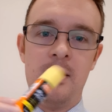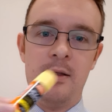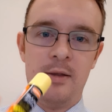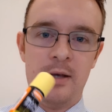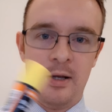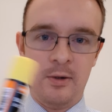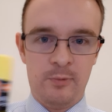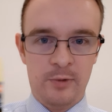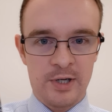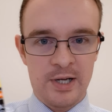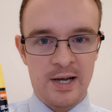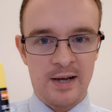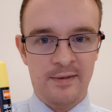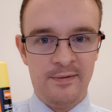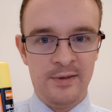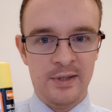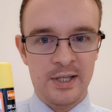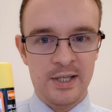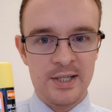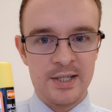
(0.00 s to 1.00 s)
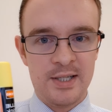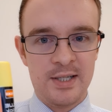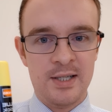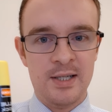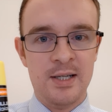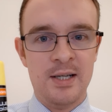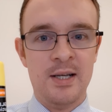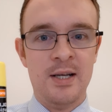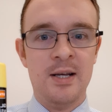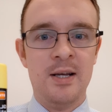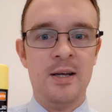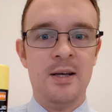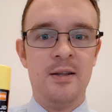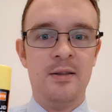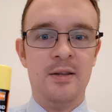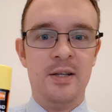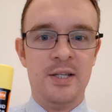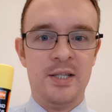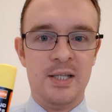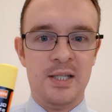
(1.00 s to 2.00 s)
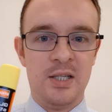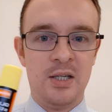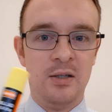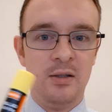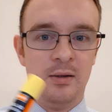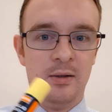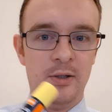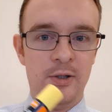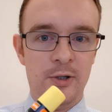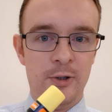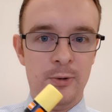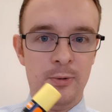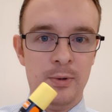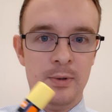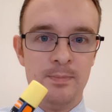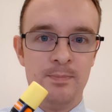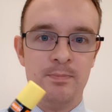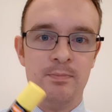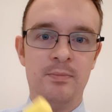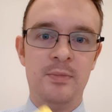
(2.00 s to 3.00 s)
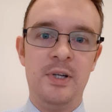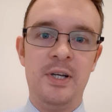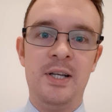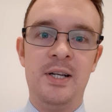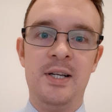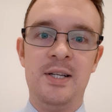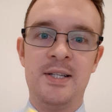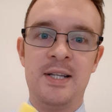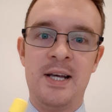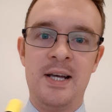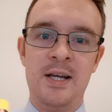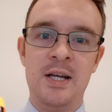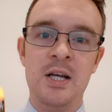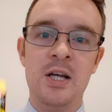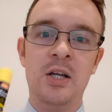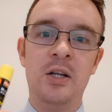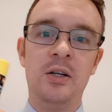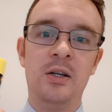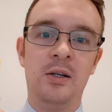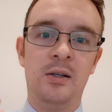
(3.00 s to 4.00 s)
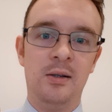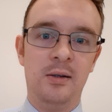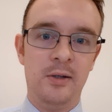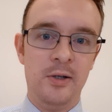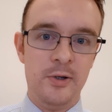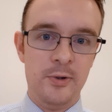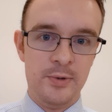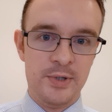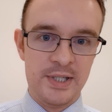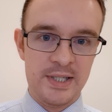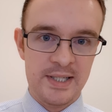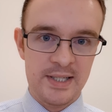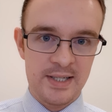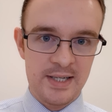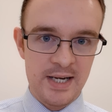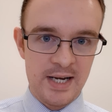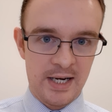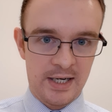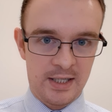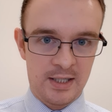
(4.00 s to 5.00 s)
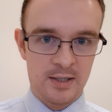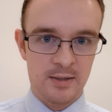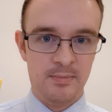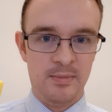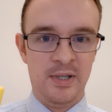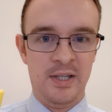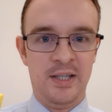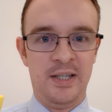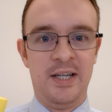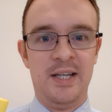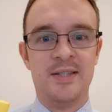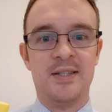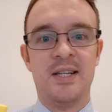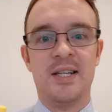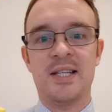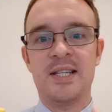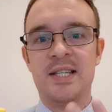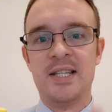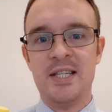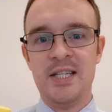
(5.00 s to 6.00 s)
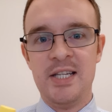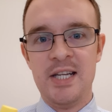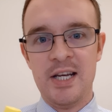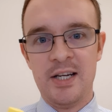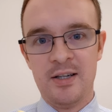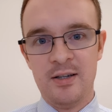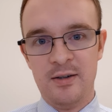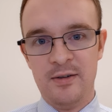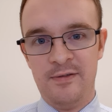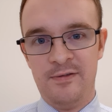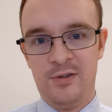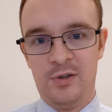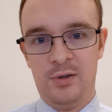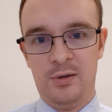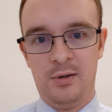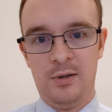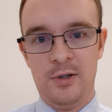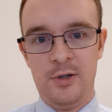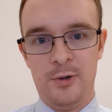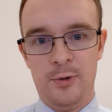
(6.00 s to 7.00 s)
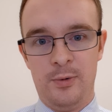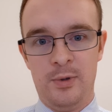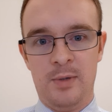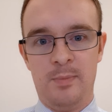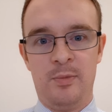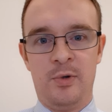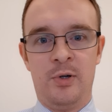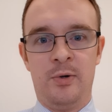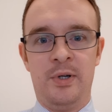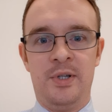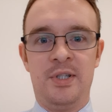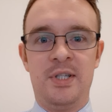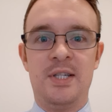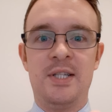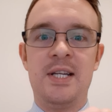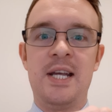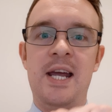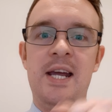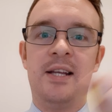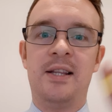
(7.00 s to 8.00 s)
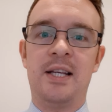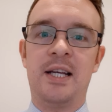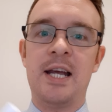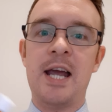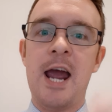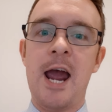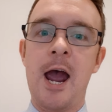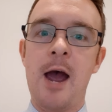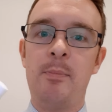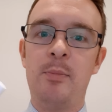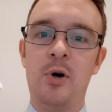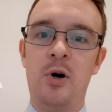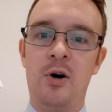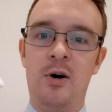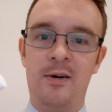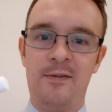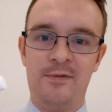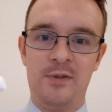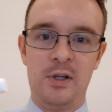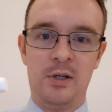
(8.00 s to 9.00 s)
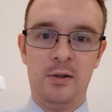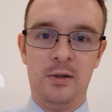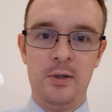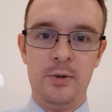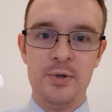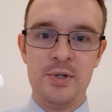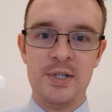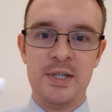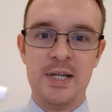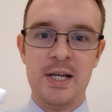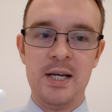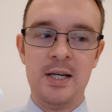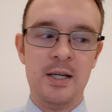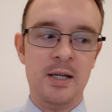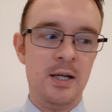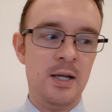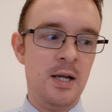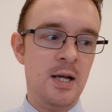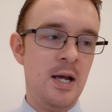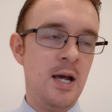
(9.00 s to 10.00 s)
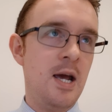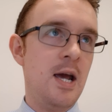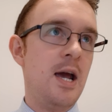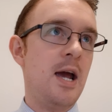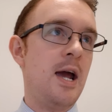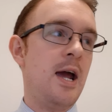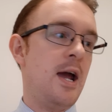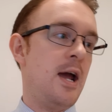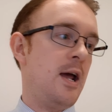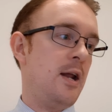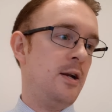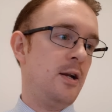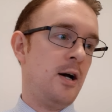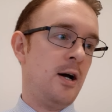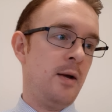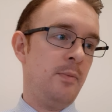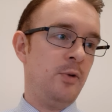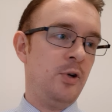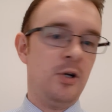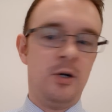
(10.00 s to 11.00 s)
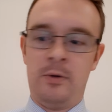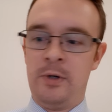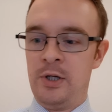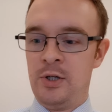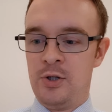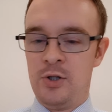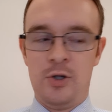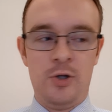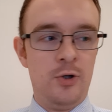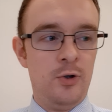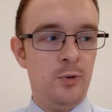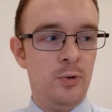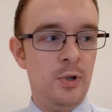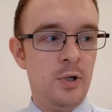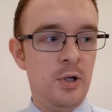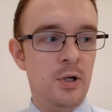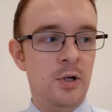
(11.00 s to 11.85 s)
Then we have this. This is glue. It is a glue stick, meaning it's a stick of glue. I'm going to take the cap off the glue stick, and I'm going to